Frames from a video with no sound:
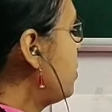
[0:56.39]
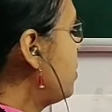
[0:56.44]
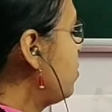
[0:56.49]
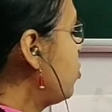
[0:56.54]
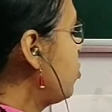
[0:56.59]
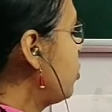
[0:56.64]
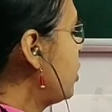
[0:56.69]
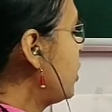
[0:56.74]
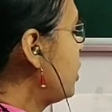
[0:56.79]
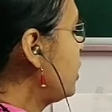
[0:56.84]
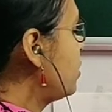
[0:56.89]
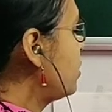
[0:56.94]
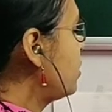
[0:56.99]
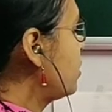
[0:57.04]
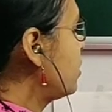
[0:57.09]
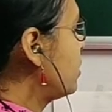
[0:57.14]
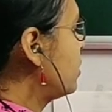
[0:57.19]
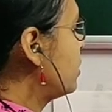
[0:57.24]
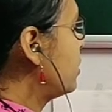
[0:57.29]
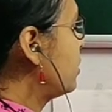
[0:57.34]
poet
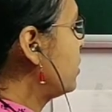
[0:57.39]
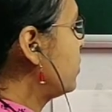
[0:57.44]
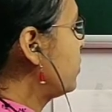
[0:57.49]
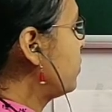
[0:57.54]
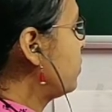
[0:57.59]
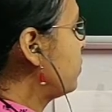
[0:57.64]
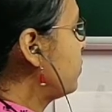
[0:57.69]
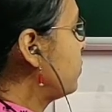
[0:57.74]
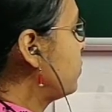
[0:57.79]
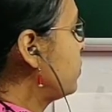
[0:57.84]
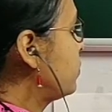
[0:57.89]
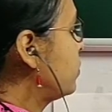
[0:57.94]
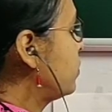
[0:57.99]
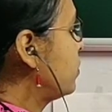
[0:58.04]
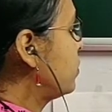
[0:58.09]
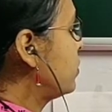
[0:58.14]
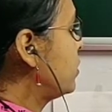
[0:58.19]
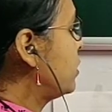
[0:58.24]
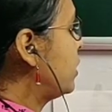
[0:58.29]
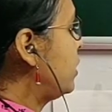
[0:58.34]

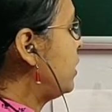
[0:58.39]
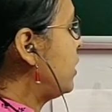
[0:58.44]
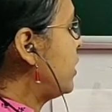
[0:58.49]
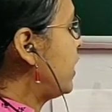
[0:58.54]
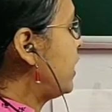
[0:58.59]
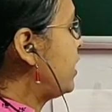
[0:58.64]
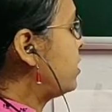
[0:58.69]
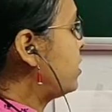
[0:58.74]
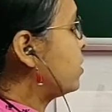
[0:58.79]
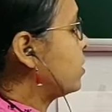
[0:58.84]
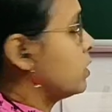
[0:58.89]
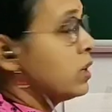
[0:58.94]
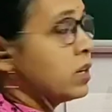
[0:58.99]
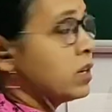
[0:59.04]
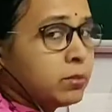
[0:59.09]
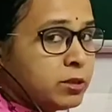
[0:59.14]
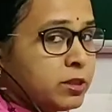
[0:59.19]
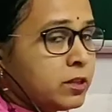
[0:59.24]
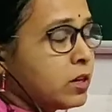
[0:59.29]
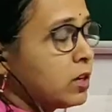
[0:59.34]
like
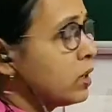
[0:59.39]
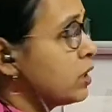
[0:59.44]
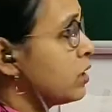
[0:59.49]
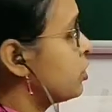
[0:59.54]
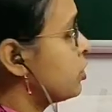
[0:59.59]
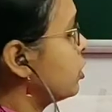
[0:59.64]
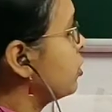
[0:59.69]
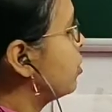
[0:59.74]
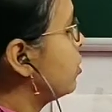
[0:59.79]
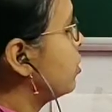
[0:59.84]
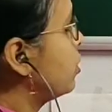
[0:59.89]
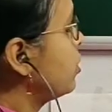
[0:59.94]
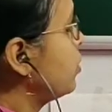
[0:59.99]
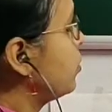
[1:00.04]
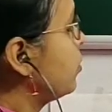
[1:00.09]
Rabindranath Tagore.